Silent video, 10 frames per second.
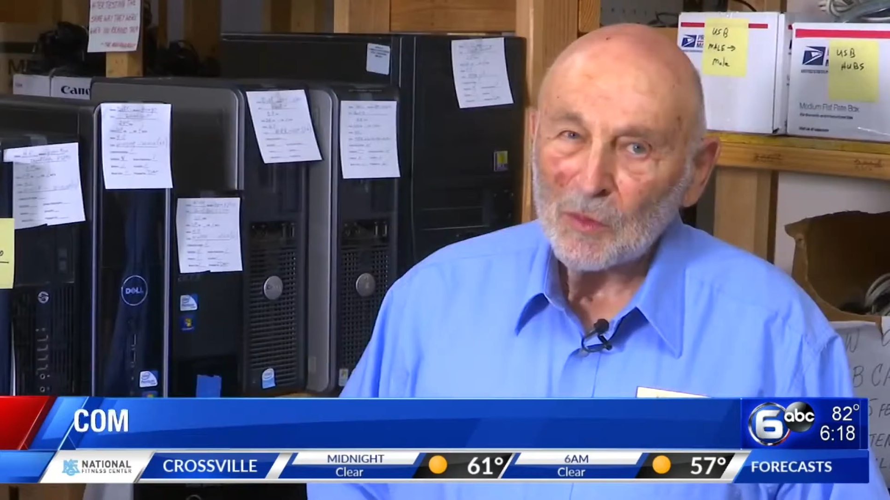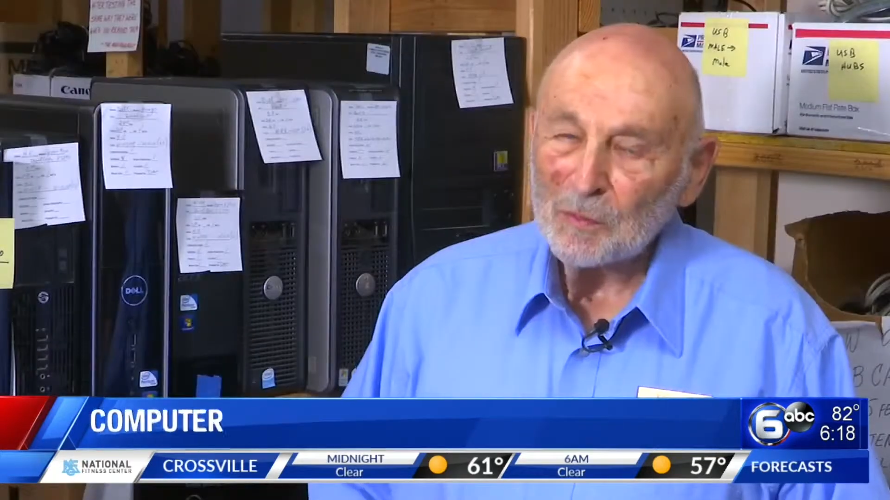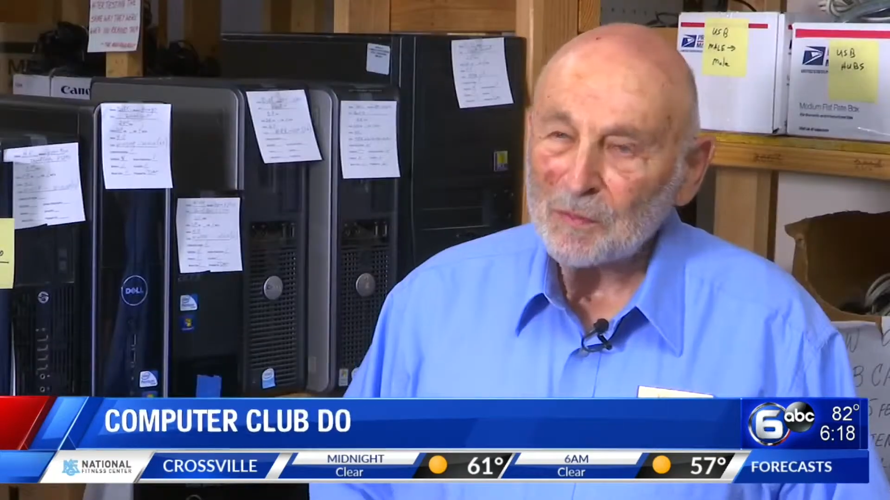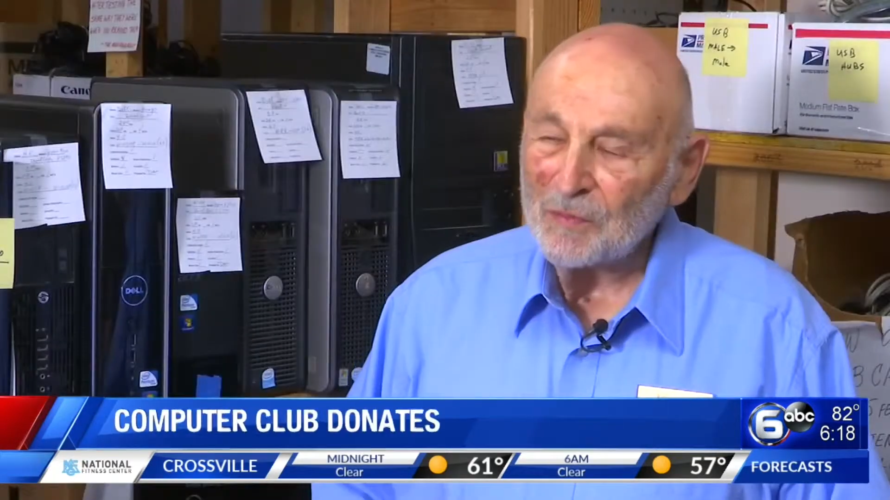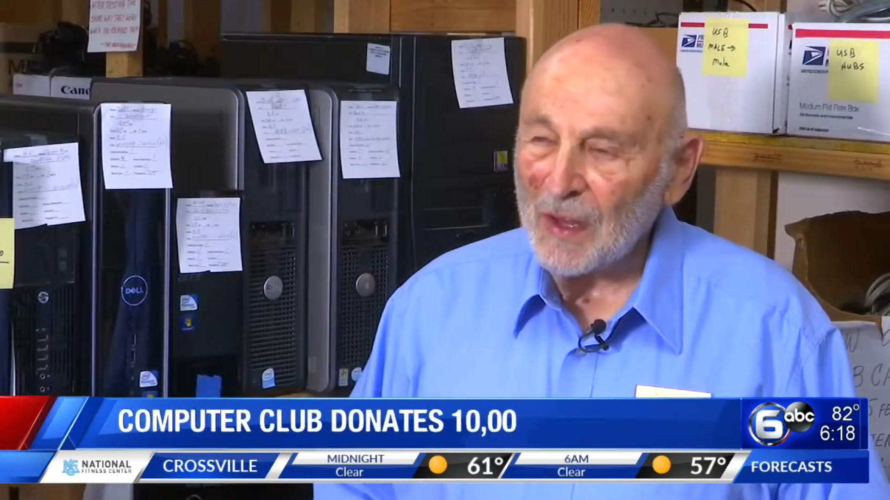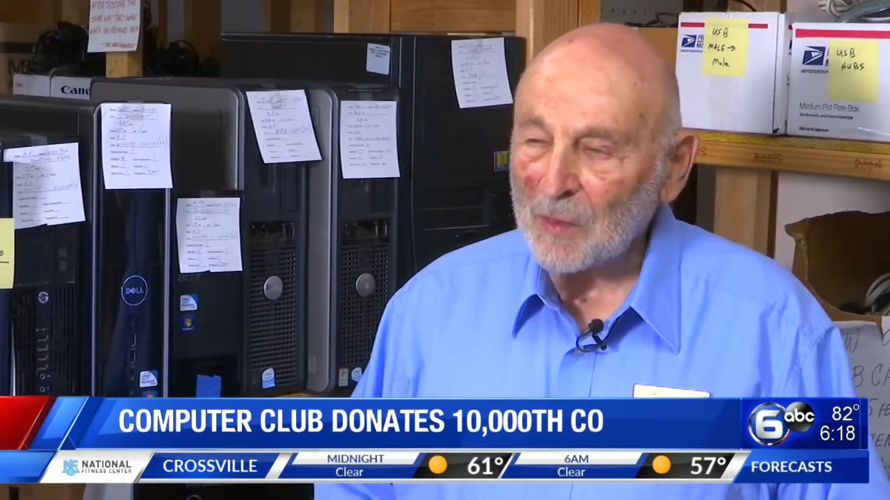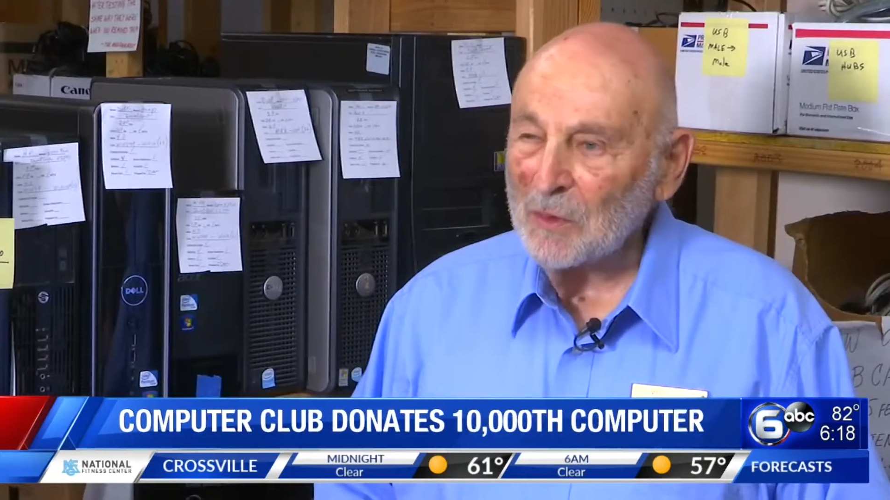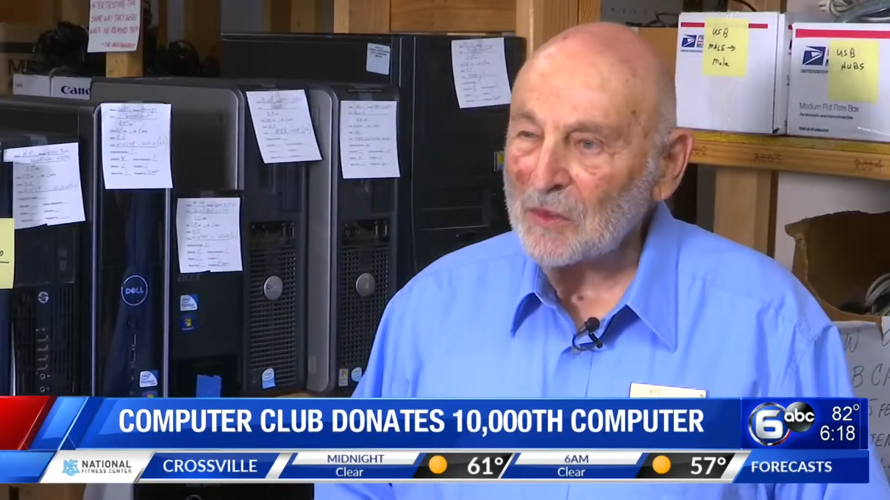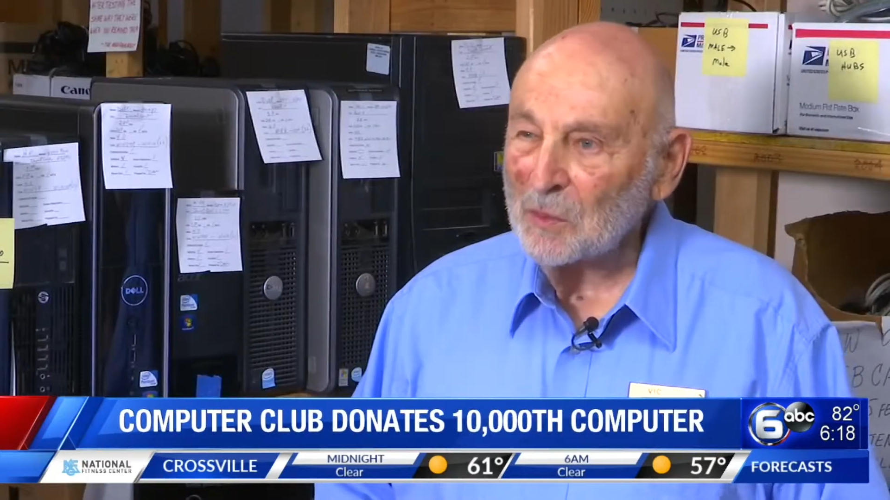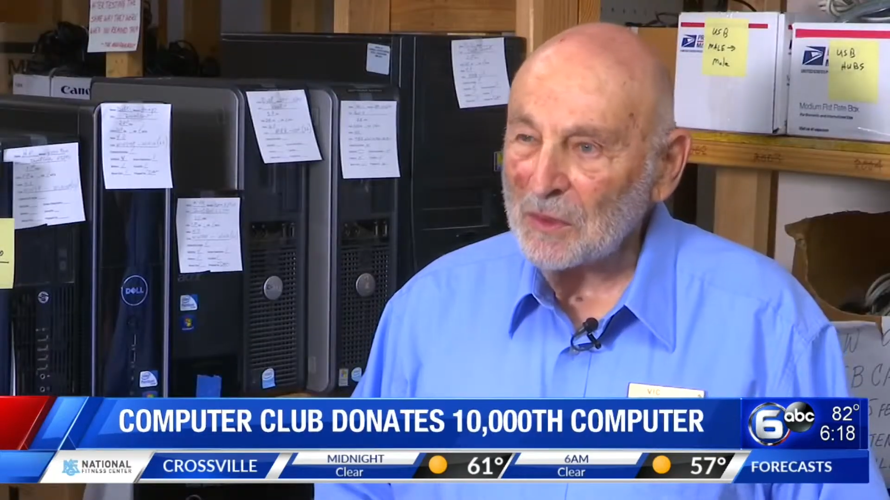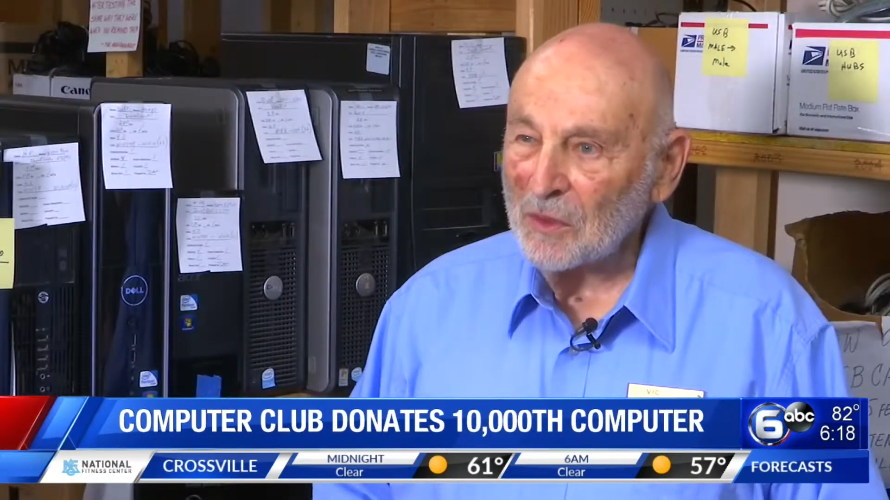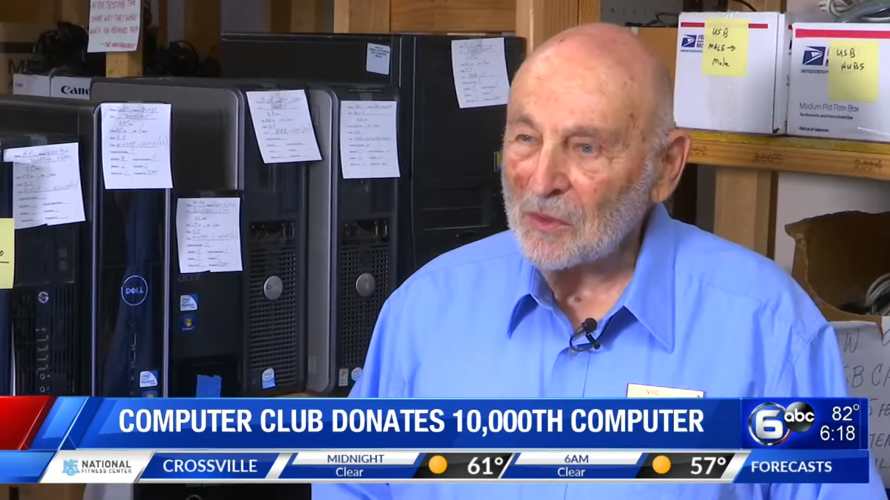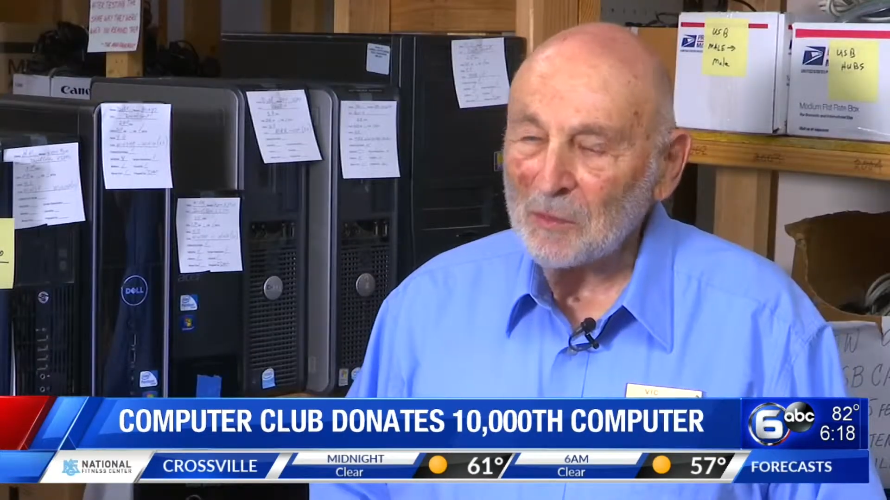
were families we heard